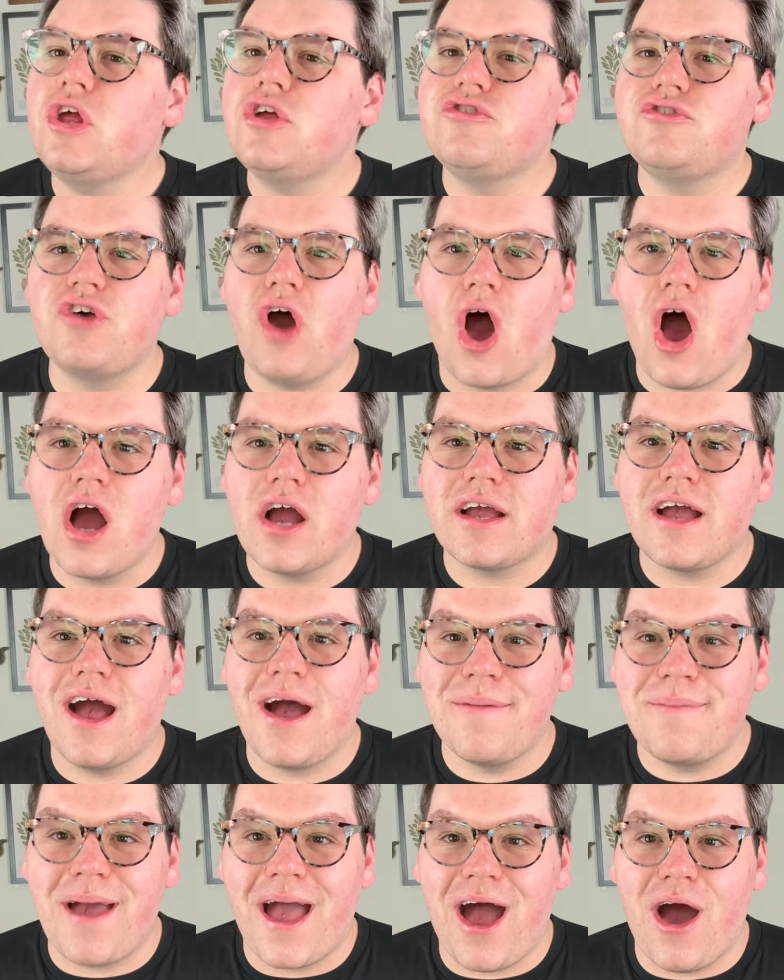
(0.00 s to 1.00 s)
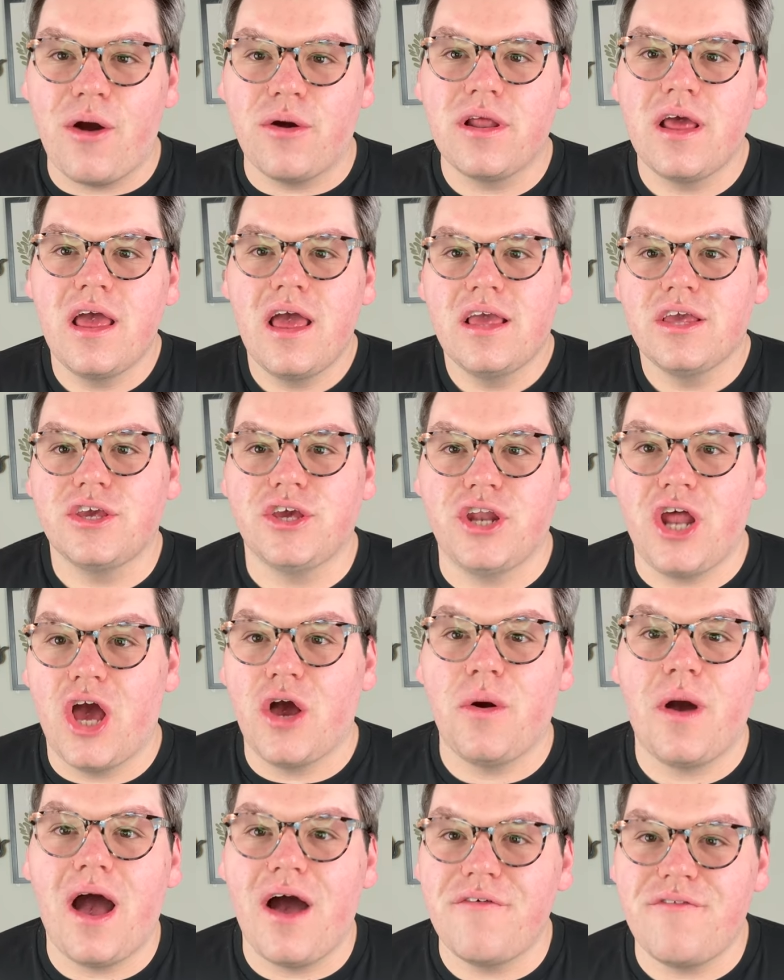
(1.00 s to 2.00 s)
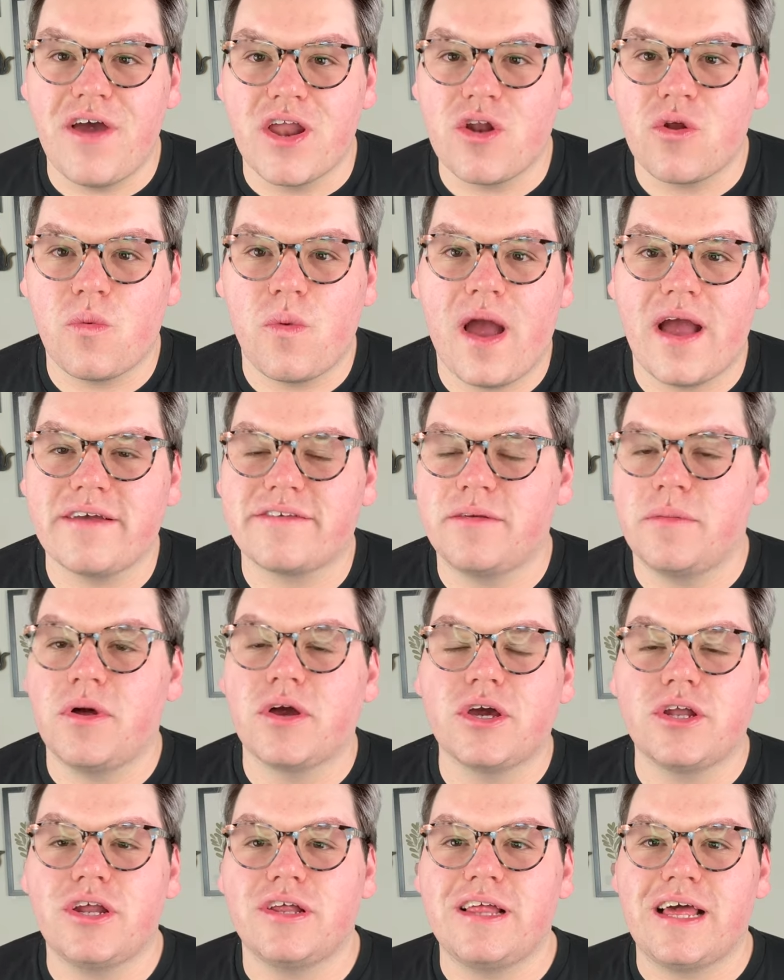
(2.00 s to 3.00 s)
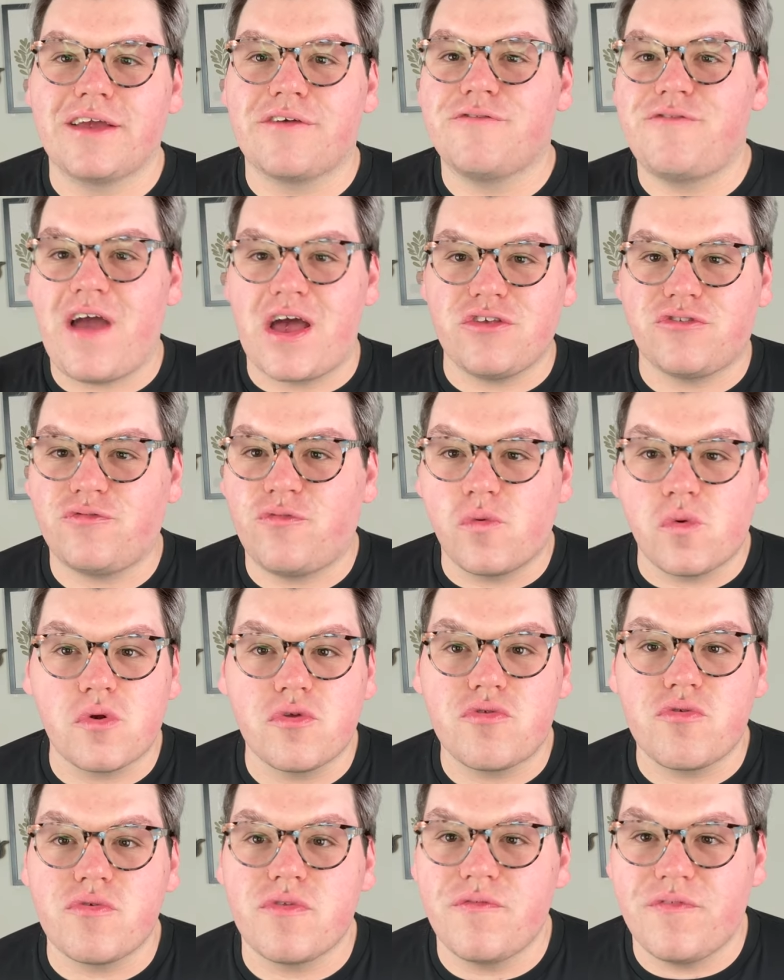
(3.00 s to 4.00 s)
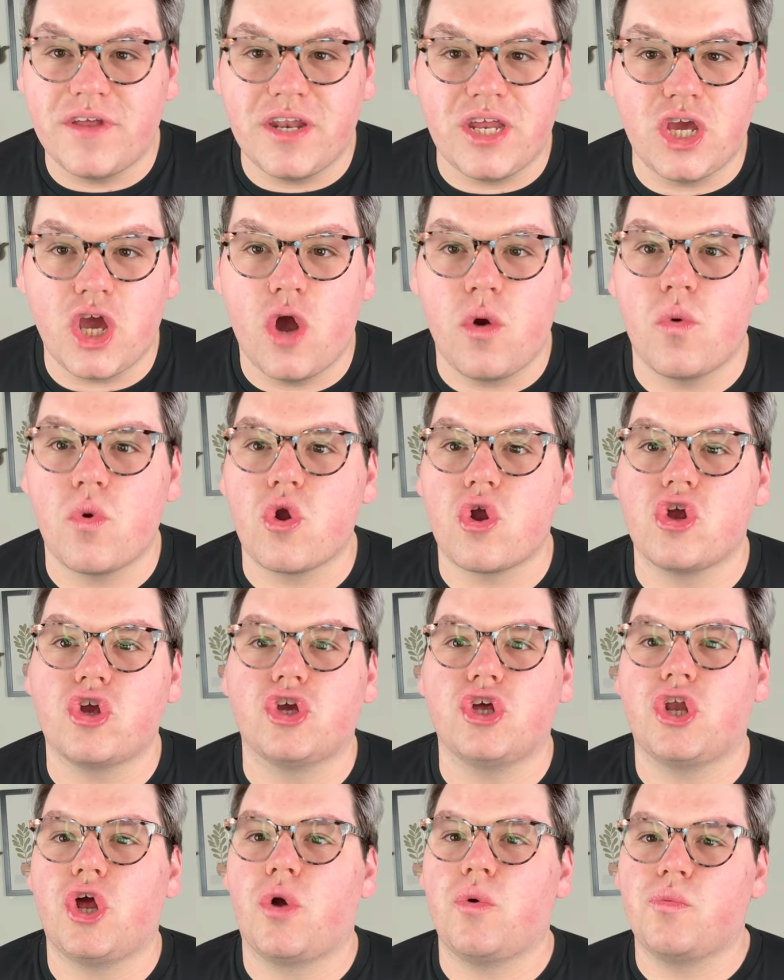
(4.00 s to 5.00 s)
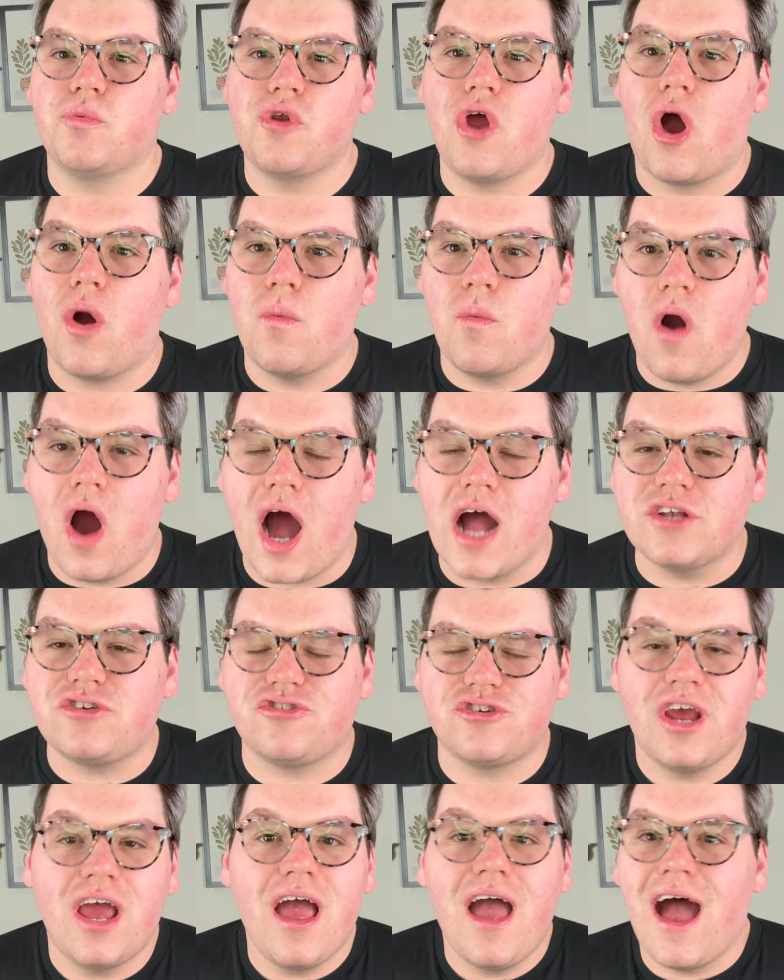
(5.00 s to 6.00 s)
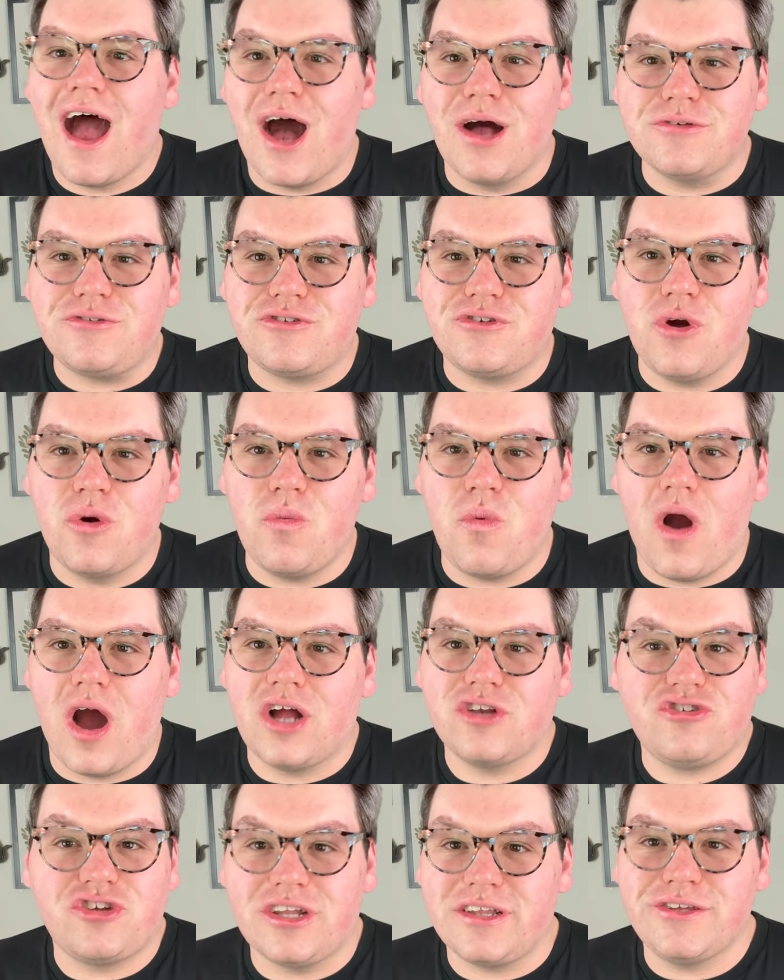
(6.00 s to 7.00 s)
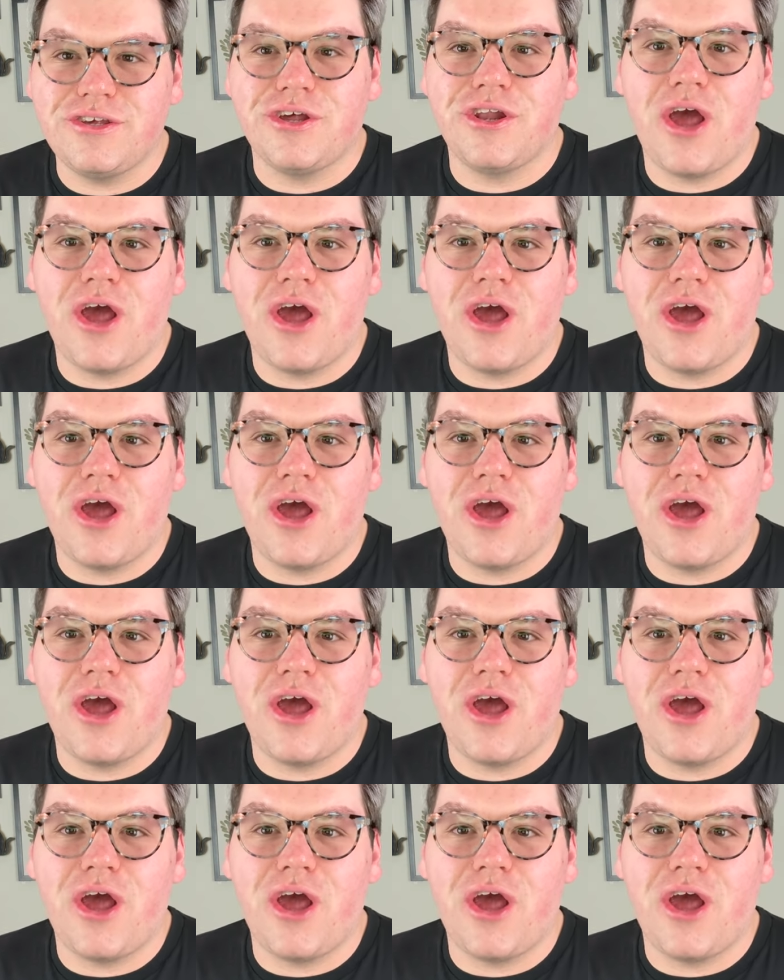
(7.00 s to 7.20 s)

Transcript: talk about, you know, a vendor wax. I'm not going to like fast forward through the video or, you know, not watch. I'll still watch and, you